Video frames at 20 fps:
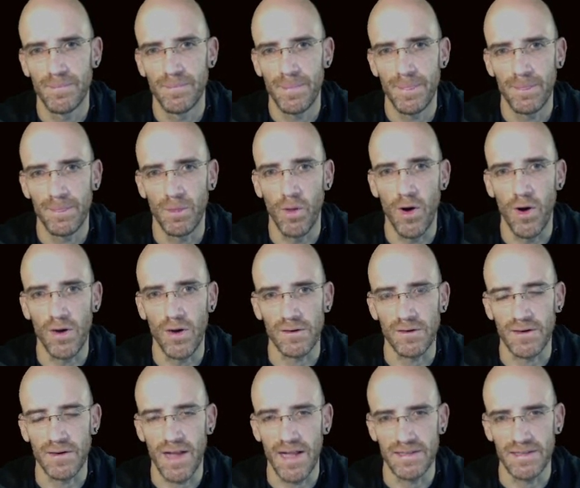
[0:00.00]
longer
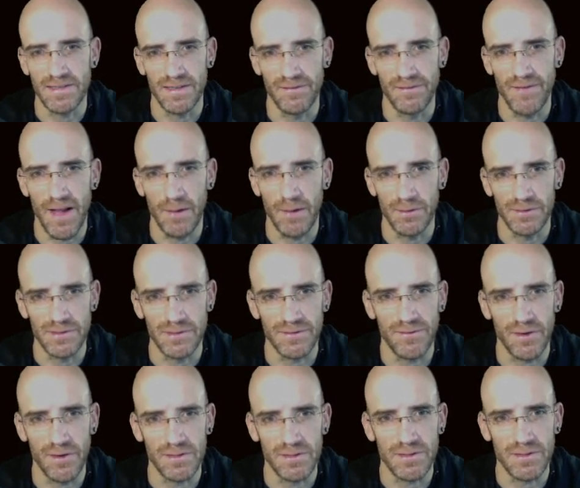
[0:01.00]
consonant vowels
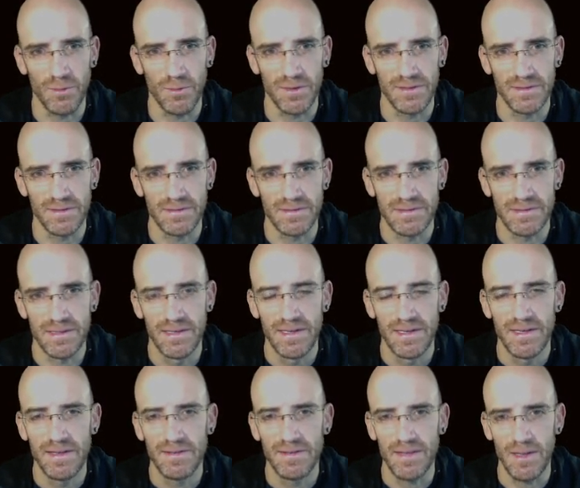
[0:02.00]
first, the ones
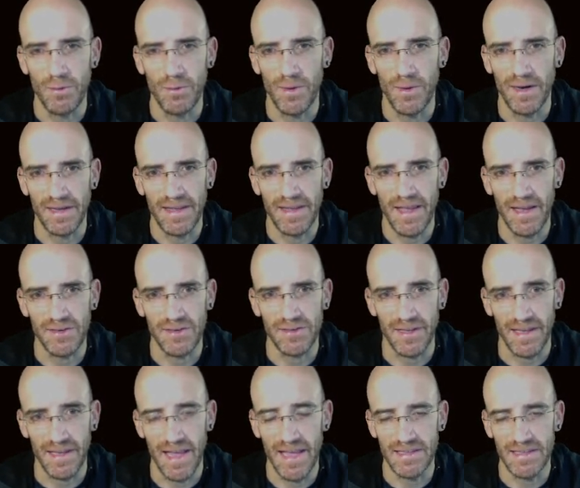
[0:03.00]
that you want to catch,
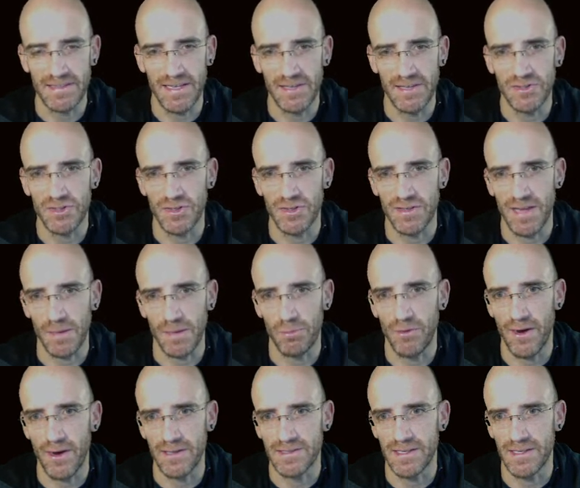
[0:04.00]
like SH should take
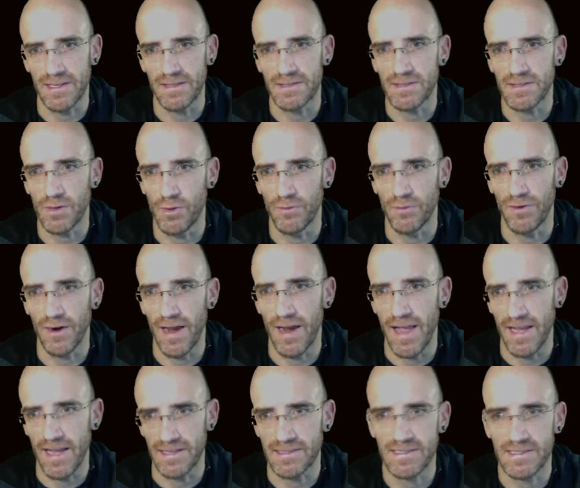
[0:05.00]
precedence over
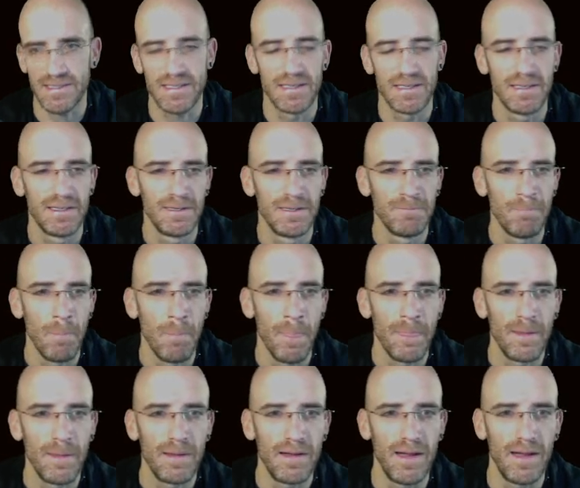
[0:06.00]
S,
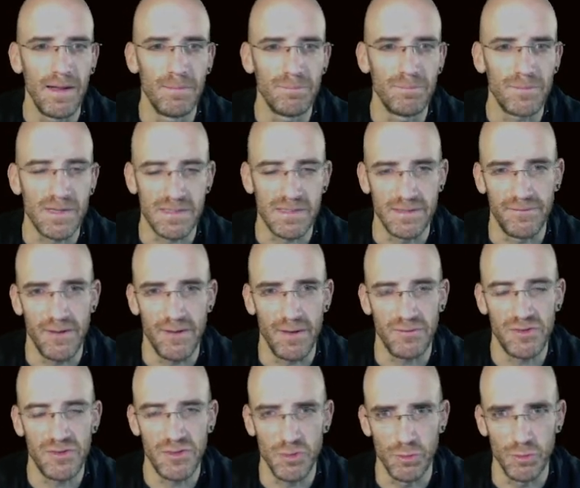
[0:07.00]
because if you have
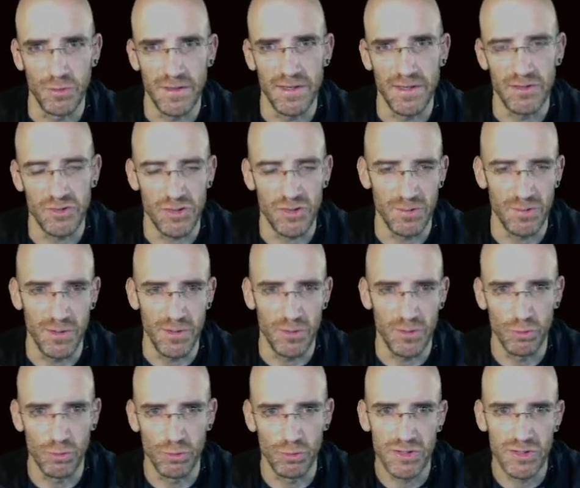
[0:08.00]
shoot, it should be
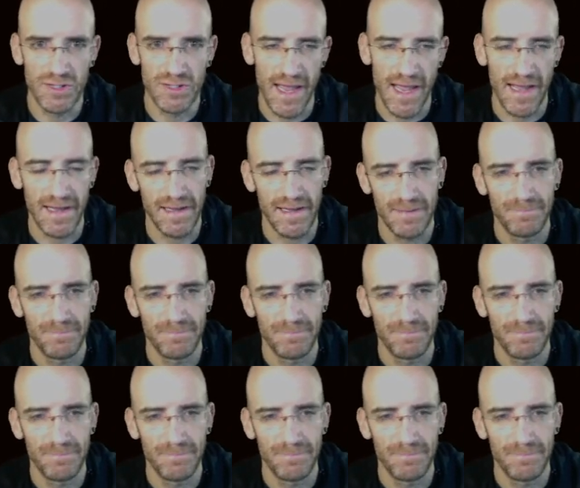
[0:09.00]
uche.